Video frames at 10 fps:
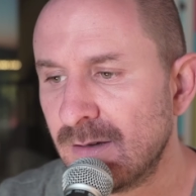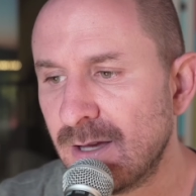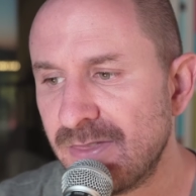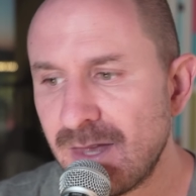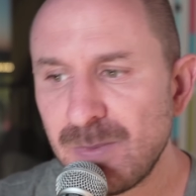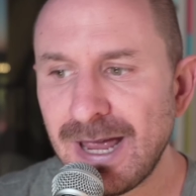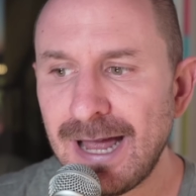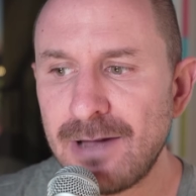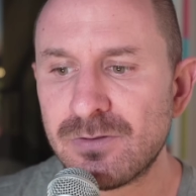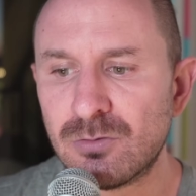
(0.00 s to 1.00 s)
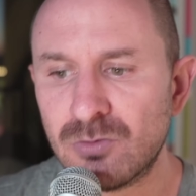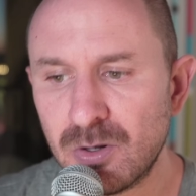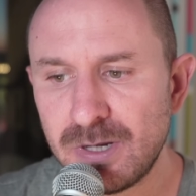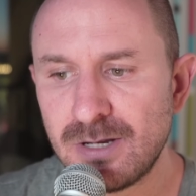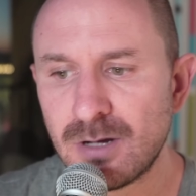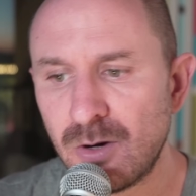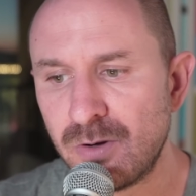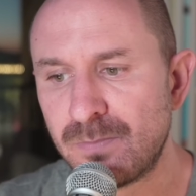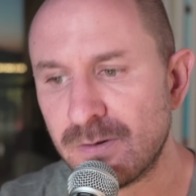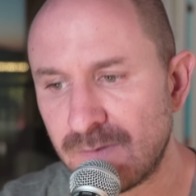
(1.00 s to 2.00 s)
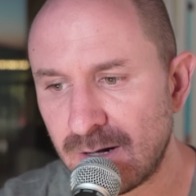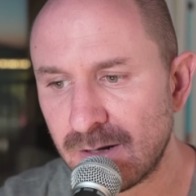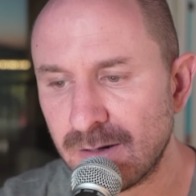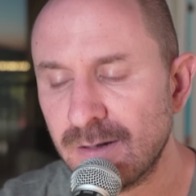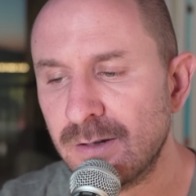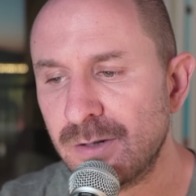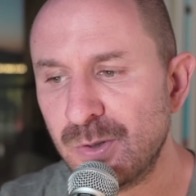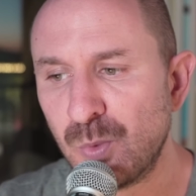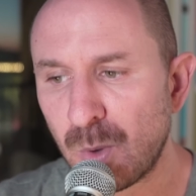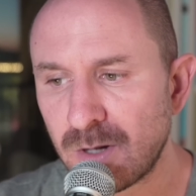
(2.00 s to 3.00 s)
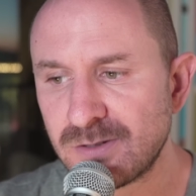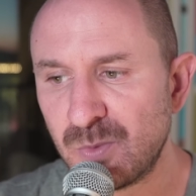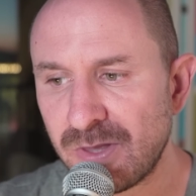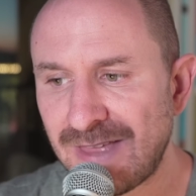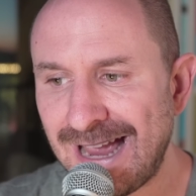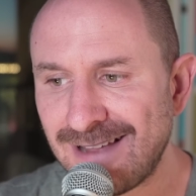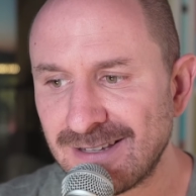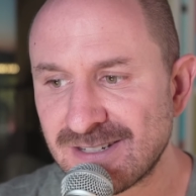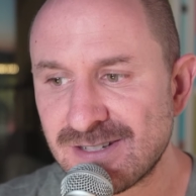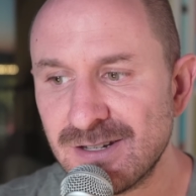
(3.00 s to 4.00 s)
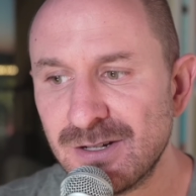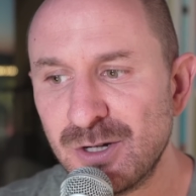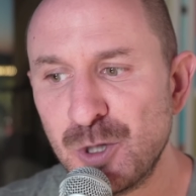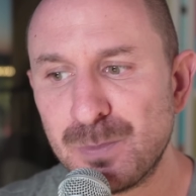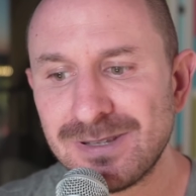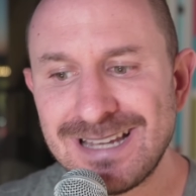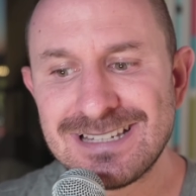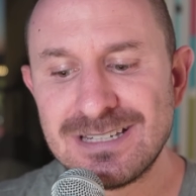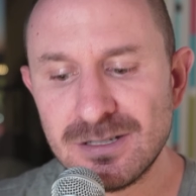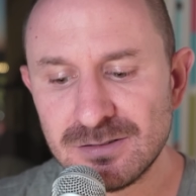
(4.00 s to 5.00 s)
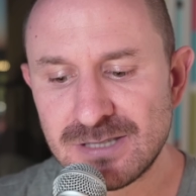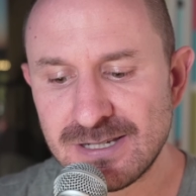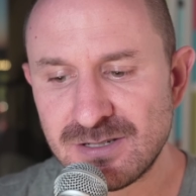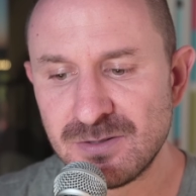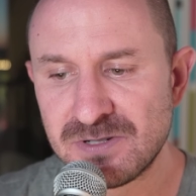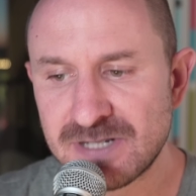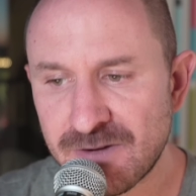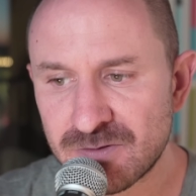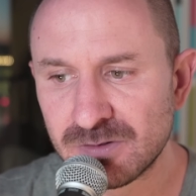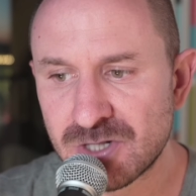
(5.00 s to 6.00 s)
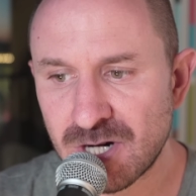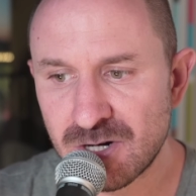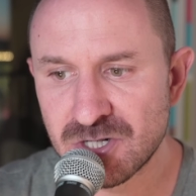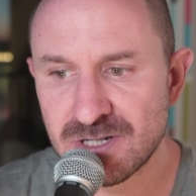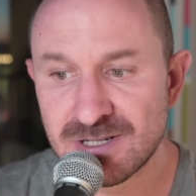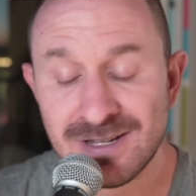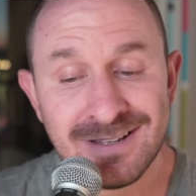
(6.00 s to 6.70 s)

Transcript: And then we have Roni Cohen Pavon, who worked with Alex, who pled guilty to several charges.